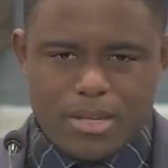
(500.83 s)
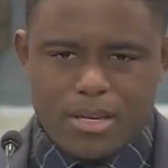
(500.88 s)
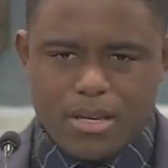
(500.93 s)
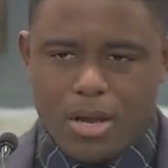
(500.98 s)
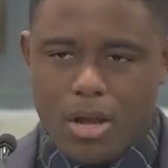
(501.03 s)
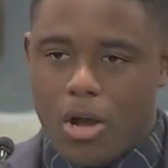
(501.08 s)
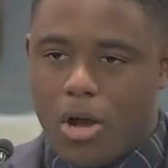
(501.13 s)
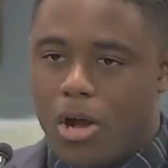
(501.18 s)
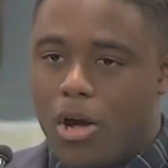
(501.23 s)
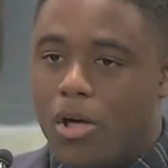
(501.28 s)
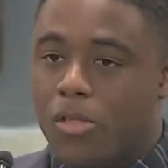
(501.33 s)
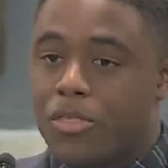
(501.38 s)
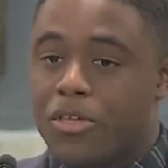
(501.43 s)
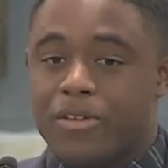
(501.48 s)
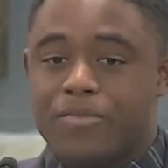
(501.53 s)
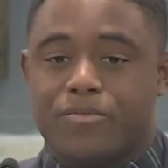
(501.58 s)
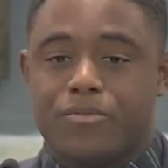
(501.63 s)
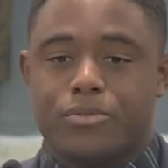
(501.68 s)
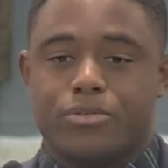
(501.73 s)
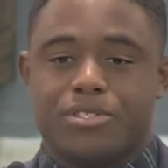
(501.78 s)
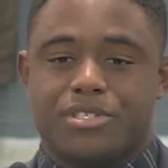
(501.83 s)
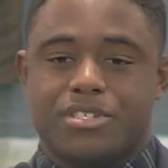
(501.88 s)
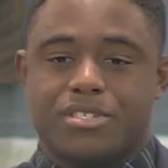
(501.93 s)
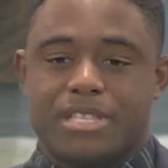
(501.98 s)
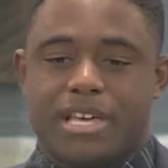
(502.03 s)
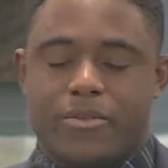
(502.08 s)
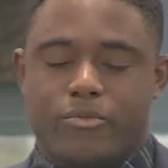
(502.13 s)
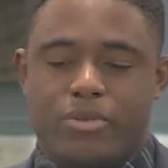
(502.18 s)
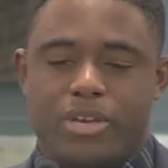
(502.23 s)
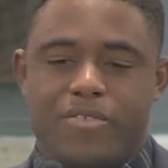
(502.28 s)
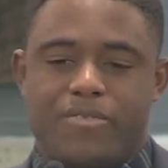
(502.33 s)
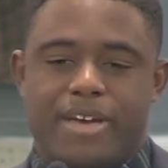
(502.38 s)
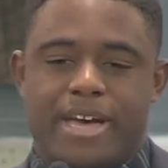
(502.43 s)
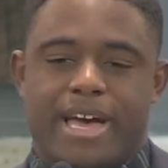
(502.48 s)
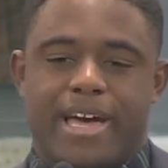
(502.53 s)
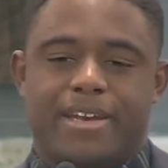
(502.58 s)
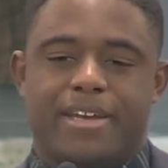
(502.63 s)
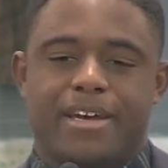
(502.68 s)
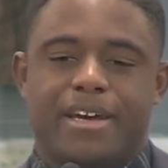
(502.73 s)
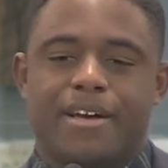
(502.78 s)
all the influences that we've
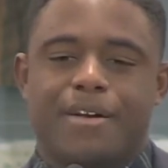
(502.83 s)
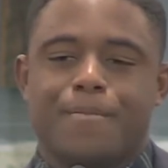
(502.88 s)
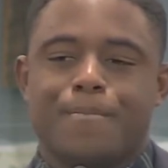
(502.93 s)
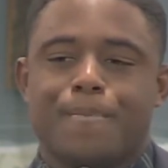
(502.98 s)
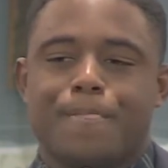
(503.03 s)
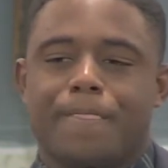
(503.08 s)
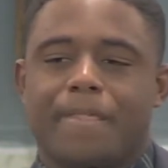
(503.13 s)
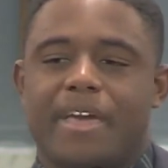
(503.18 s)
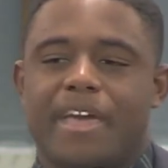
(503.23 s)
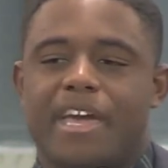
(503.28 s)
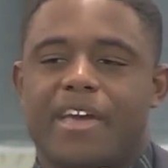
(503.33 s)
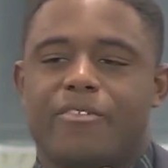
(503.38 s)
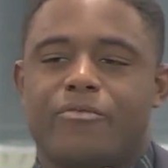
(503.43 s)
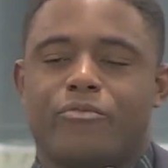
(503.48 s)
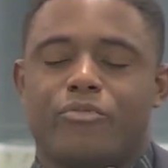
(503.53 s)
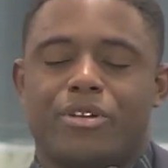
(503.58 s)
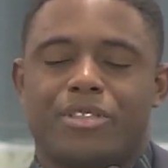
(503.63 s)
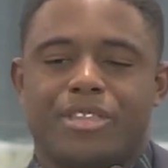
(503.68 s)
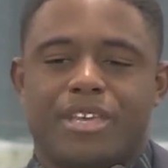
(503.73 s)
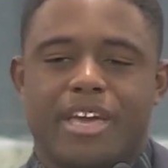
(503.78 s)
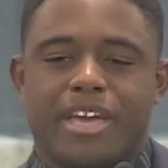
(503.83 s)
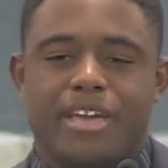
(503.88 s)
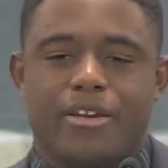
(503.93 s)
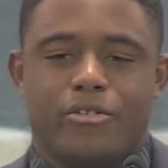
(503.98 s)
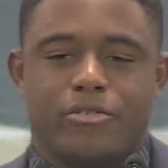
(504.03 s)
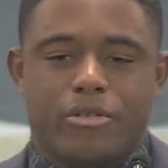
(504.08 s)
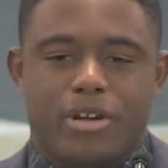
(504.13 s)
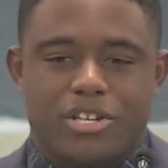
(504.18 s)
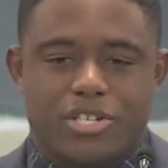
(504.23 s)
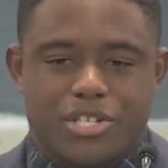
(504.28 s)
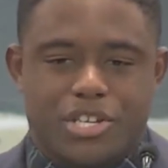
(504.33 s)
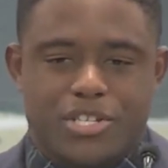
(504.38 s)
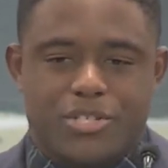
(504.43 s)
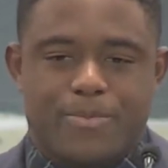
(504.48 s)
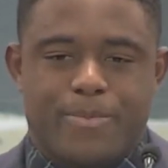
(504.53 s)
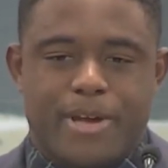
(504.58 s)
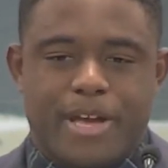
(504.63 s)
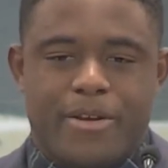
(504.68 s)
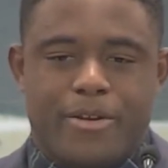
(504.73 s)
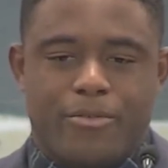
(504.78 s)
had. And when they crush us
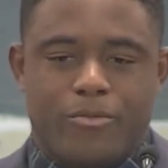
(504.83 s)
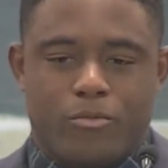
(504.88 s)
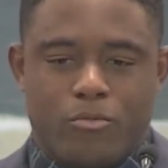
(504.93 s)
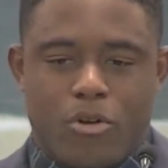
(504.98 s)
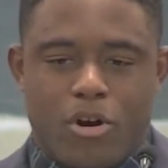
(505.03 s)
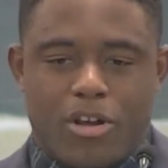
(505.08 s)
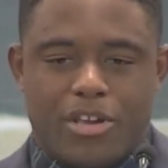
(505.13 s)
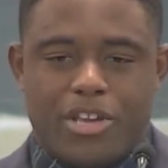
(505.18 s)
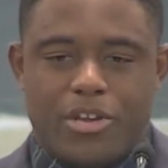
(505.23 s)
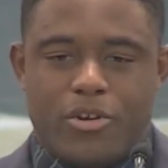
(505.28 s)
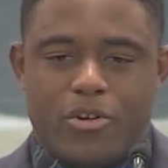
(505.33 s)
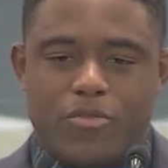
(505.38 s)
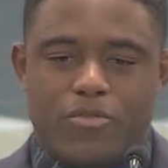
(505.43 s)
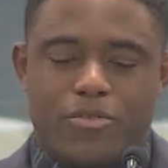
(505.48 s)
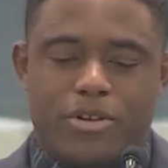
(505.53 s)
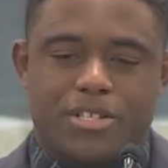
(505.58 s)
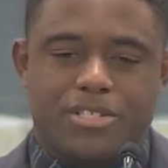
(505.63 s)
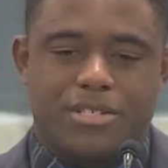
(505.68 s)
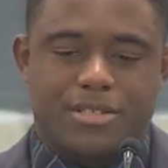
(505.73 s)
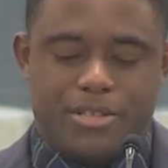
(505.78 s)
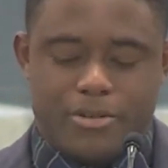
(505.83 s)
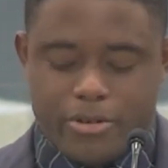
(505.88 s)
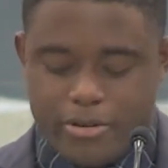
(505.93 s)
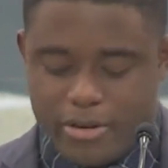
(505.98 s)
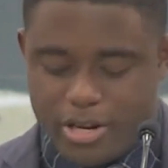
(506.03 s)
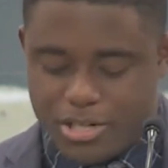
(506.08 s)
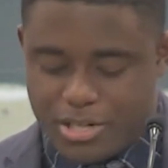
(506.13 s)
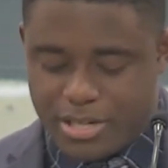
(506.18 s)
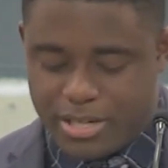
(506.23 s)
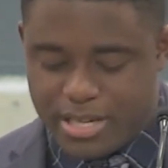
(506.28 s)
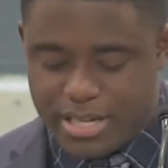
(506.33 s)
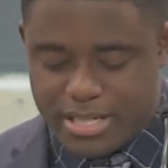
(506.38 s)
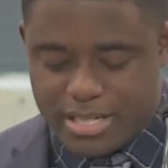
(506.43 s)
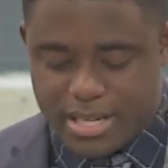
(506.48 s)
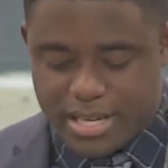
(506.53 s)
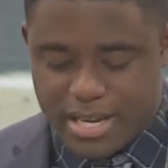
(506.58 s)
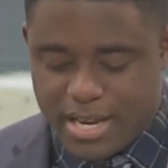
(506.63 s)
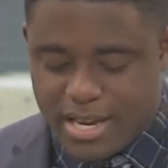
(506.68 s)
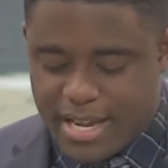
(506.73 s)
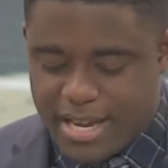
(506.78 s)
by walking over us and they're crushing us,
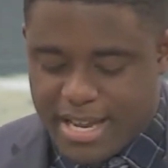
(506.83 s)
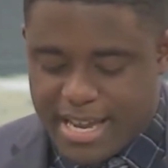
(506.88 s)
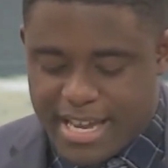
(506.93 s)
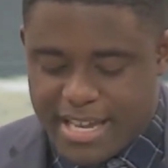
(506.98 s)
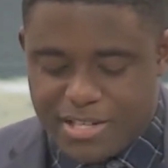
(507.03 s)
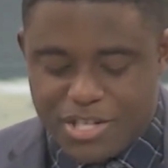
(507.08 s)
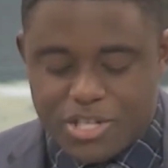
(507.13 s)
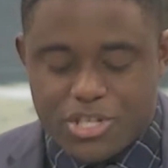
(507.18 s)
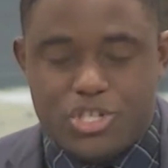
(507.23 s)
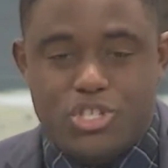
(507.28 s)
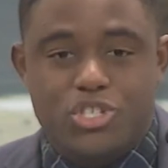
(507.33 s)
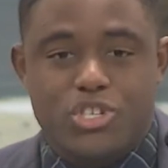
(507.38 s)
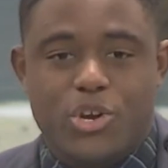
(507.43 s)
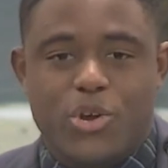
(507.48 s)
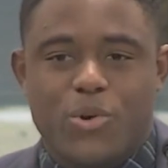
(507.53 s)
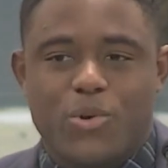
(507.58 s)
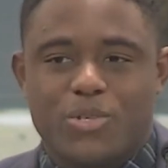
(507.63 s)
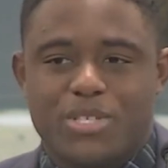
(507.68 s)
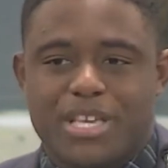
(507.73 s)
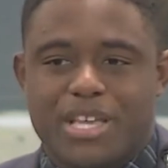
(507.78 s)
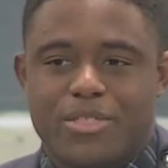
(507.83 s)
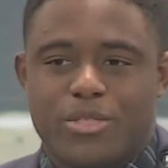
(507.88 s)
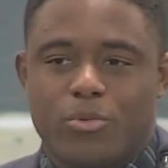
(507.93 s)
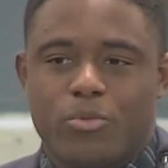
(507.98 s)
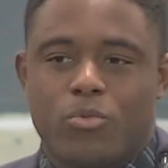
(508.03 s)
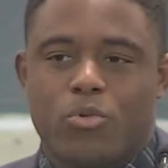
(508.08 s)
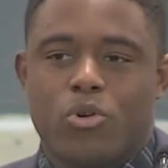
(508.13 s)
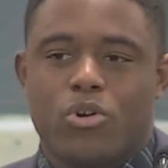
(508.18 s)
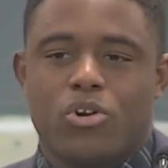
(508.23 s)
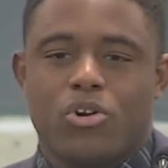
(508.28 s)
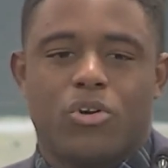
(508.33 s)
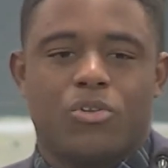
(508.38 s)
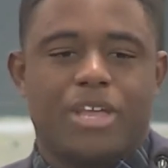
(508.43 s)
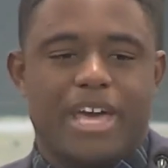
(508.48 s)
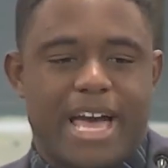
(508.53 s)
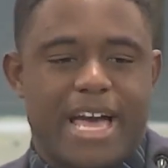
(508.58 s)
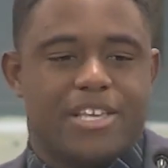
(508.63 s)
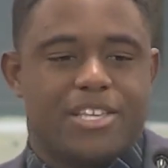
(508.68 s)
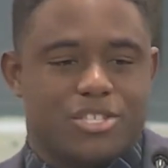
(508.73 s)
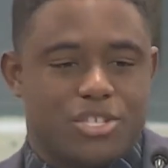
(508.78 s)
it just shows that the world
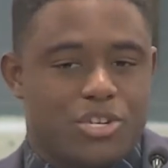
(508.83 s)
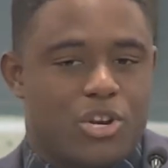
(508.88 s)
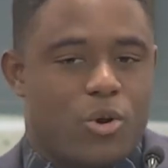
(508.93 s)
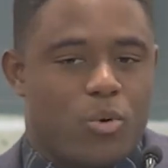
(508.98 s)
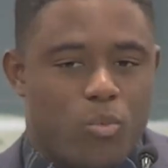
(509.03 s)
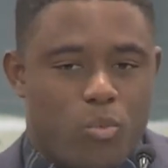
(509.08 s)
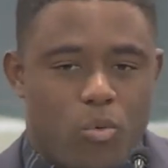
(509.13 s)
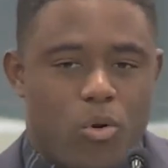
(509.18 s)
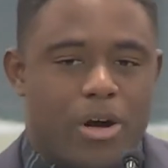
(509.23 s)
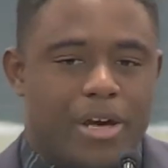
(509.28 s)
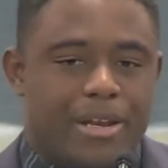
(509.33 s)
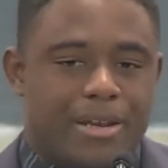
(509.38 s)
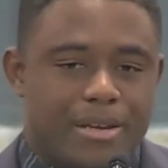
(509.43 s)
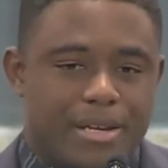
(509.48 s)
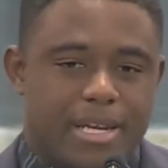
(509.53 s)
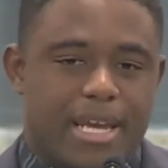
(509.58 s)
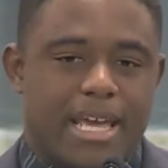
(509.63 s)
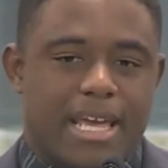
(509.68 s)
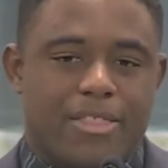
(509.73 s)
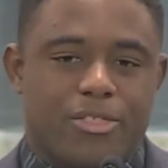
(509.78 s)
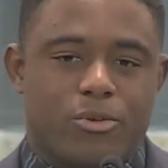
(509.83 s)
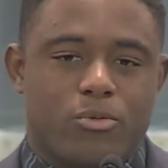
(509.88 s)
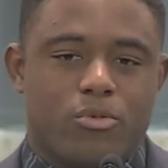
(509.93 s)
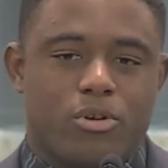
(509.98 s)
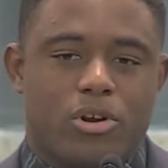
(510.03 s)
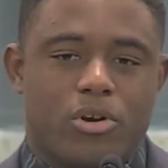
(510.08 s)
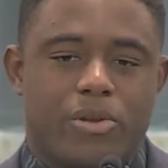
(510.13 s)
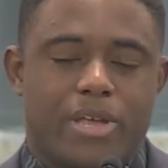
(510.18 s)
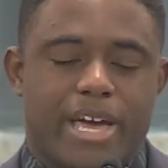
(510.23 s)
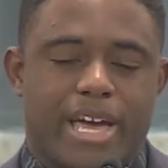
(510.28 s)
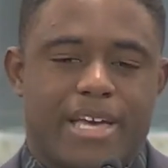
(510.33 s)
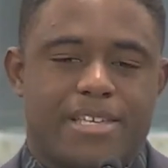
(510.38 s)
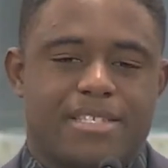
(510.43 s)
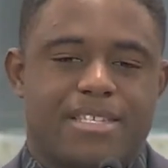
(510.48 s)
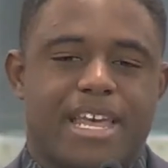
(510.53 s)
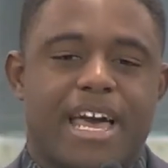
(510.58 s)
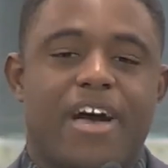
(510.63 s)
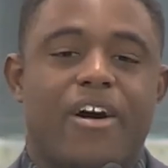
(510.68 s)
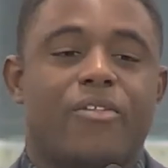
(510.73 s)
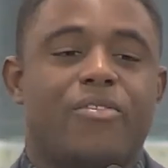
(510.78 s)
has, you know, won. And the world has
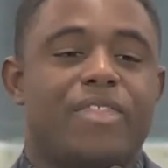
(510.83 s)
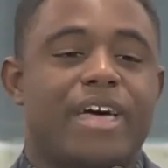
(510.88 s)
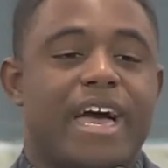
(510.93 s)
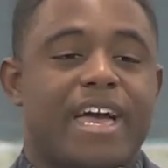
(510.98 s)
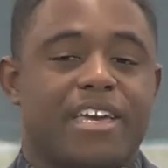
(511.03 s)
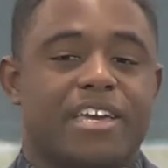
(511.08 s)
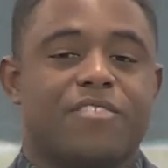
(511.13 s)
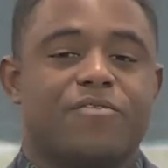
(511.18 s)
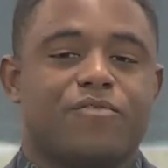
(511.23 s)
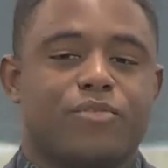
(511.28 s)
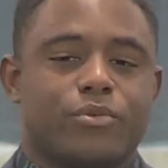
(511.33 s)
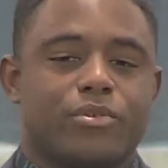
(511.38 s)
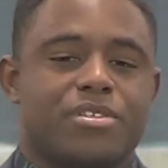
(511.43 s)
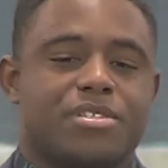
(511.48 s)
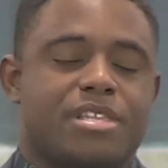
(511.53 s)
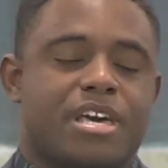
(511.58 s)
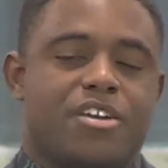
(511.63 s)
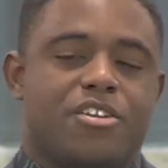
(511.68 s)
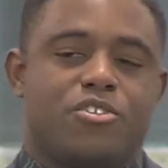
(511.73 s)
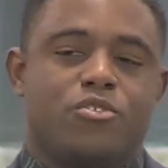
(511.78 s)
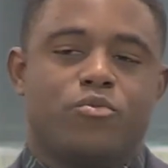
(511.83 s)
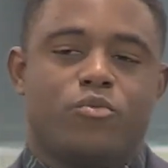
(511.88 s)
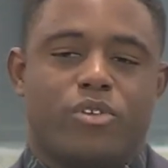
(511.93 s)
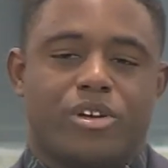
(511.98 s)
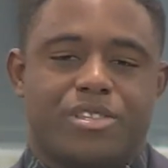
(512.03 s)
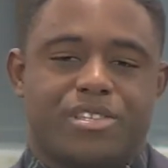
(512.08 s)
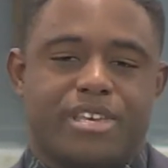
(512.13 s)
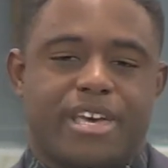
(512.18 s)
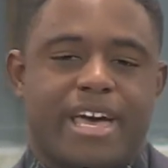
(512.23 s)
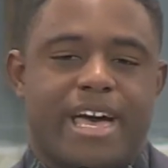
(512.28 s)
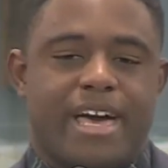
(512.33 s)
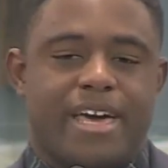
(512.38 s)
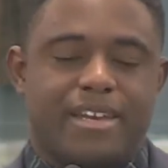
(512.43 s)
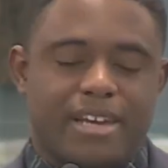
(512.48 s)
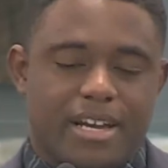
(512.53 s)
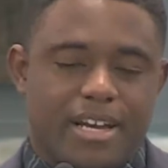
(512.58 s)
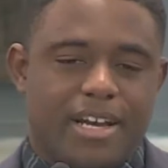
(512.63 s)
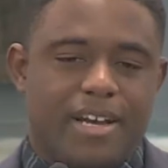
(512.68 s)
now that influence that you once had.